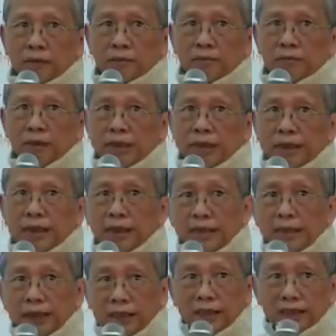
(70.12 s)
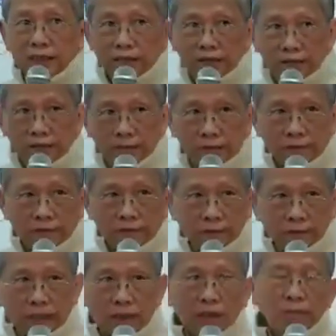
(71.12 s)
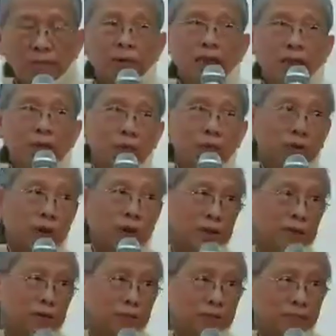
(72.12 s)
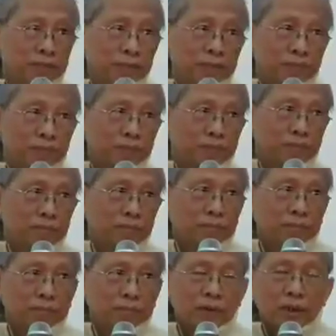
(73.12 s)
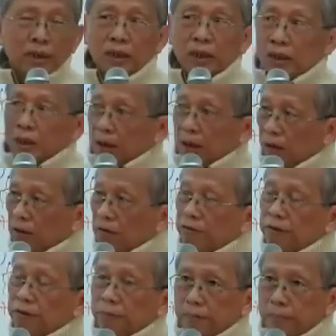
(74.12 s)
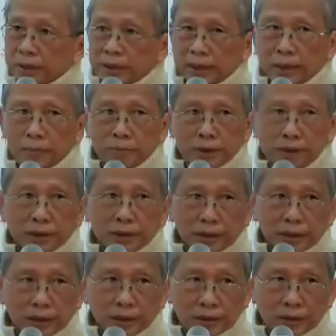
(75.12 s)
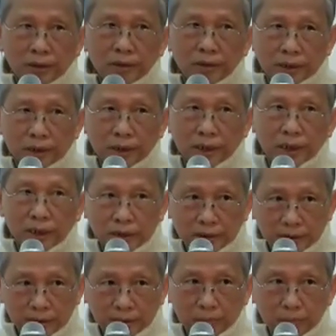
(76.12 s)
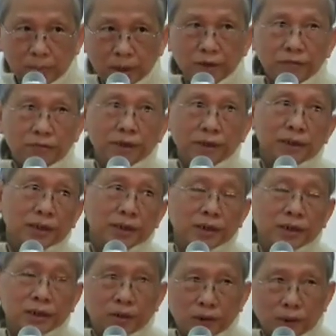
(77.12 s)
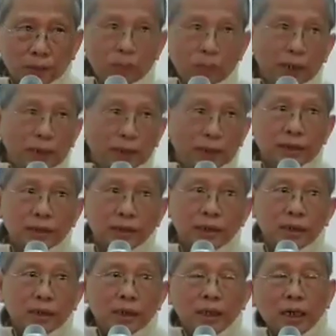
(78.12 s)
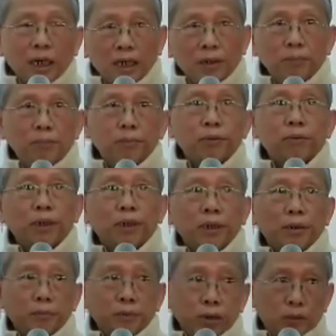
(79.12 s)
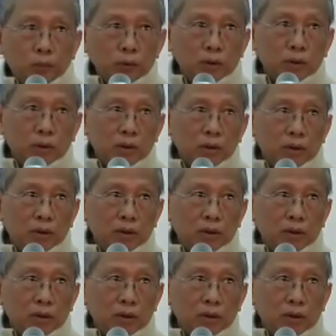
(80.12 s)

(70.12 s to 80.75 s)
within this phantom-like body, along with perception, thought, and mindfulness or awareness, I proclaim the world,